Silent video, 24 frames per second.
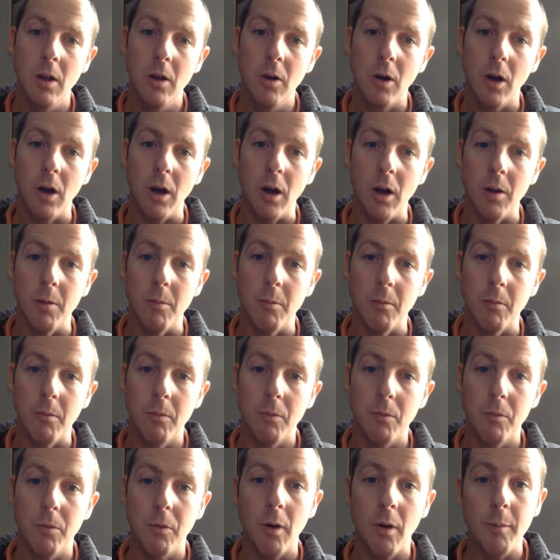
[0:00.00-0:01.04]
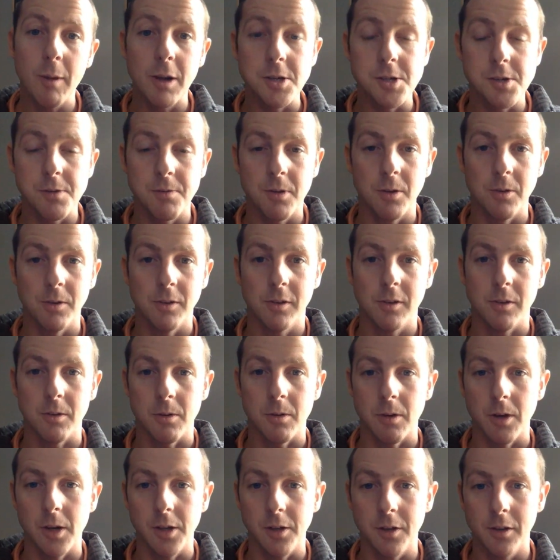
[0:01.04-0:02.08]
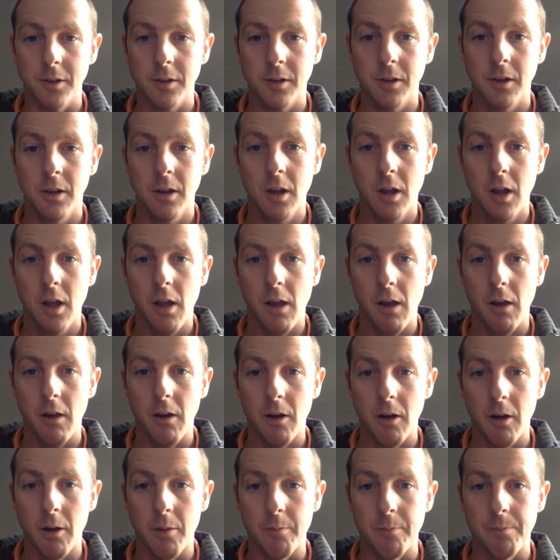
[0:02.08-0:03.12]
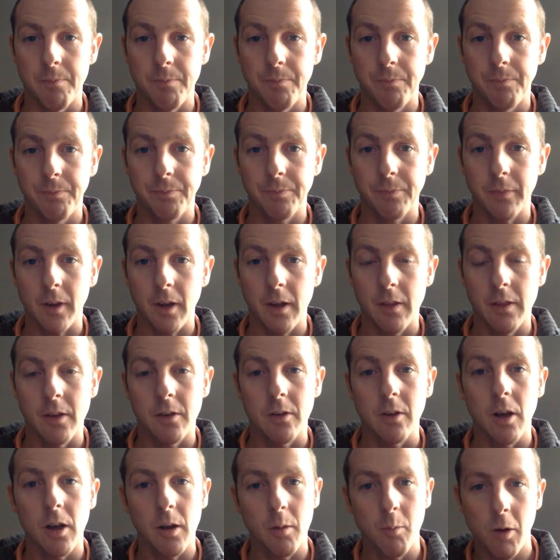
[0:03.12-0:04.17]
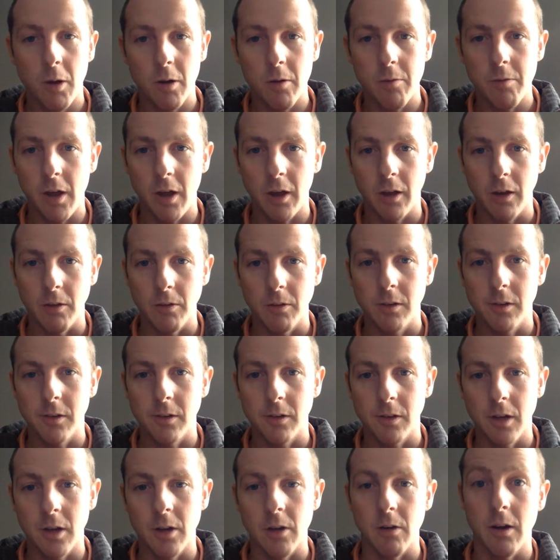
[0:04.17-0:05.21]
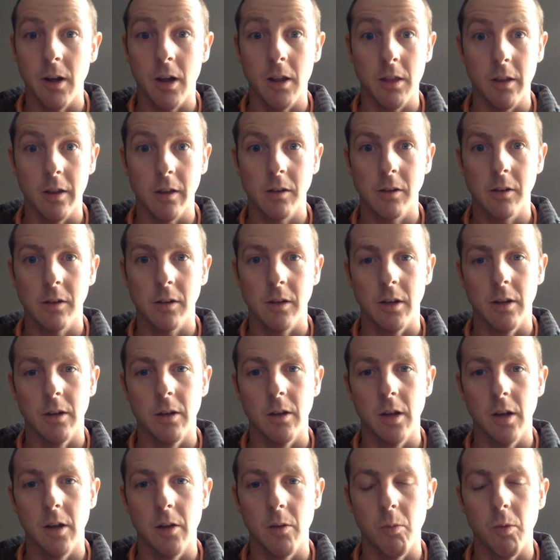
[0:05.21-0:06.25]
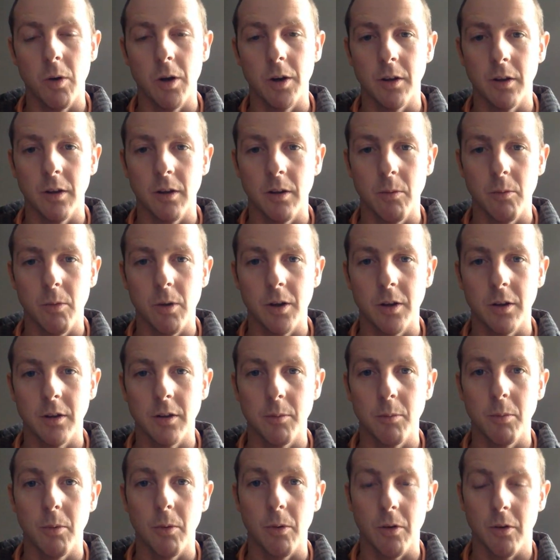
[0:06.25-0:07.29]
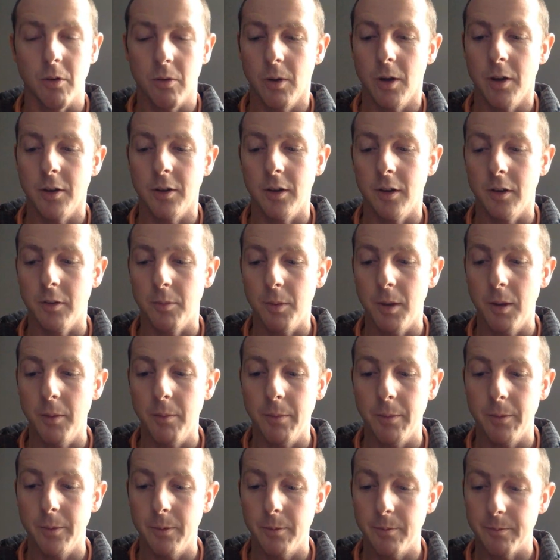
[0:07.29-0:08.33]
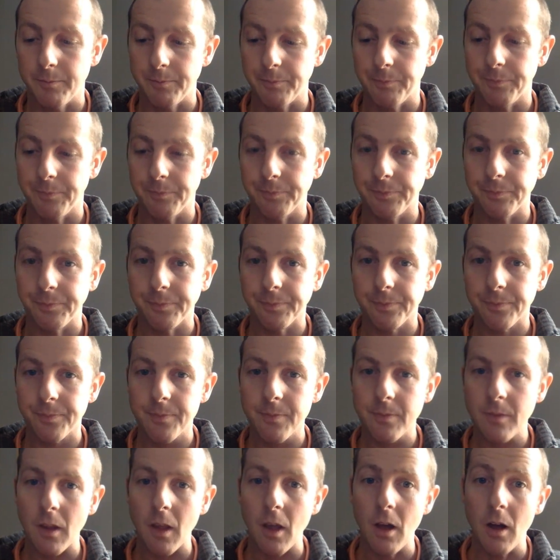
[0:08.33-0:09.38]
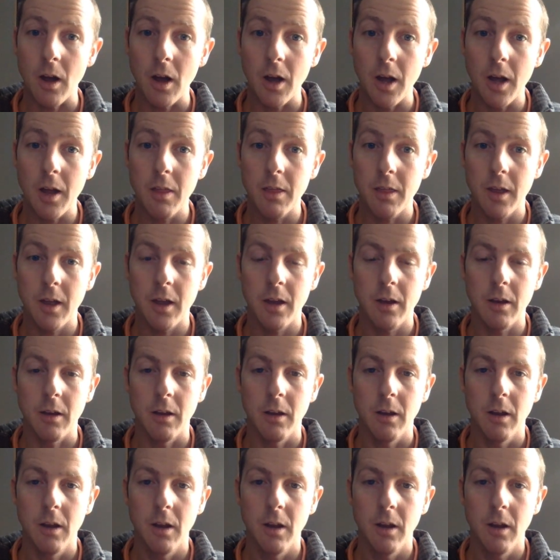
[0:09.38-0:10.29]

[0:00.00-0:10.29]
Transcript: from each of those stories, and then talk about our values and our ethics and what is important to us as people, and then